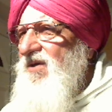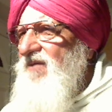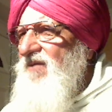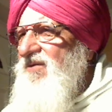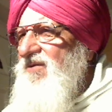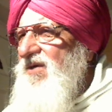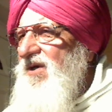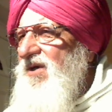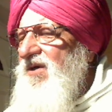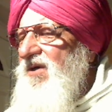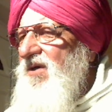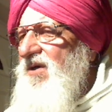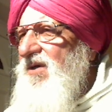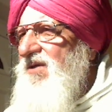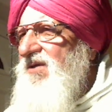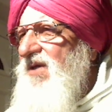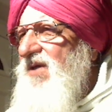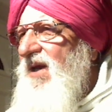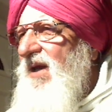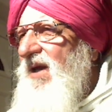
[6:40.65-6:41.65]
of Satan
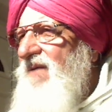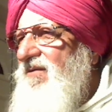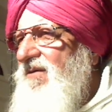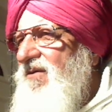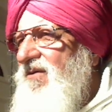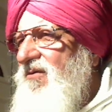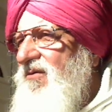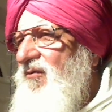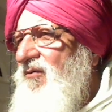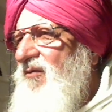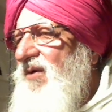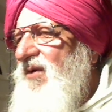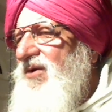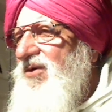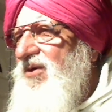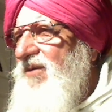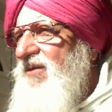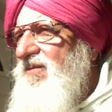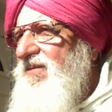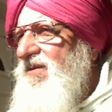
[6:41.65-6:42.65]
is left to
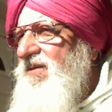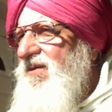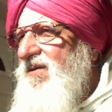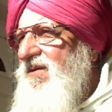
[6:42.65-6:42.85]
worship.